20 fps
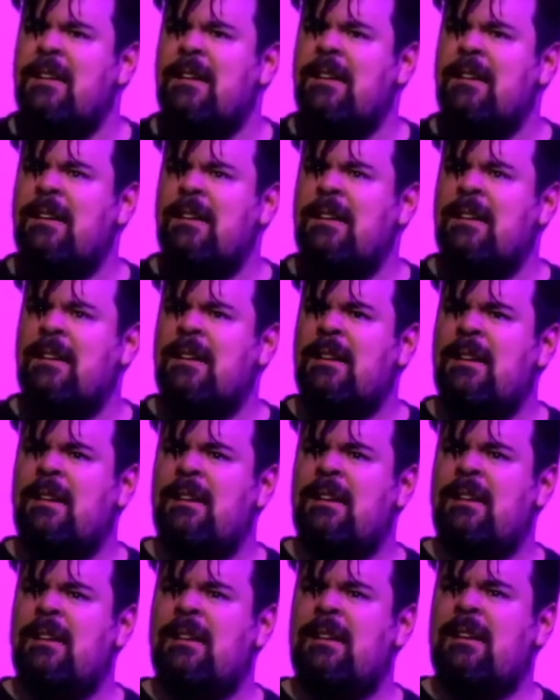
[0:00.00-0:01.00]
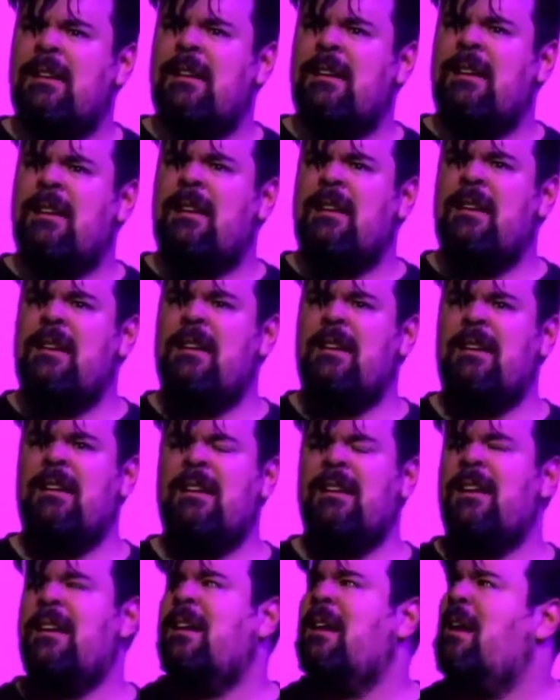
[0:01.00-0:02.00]

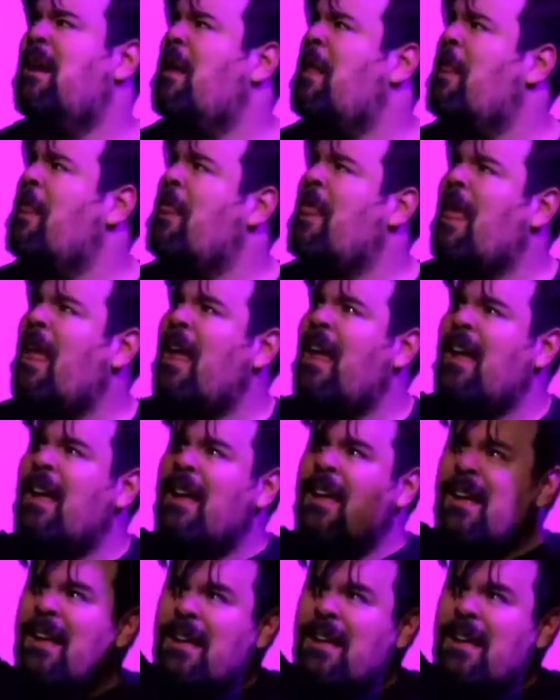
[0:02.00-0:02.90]
[no speech]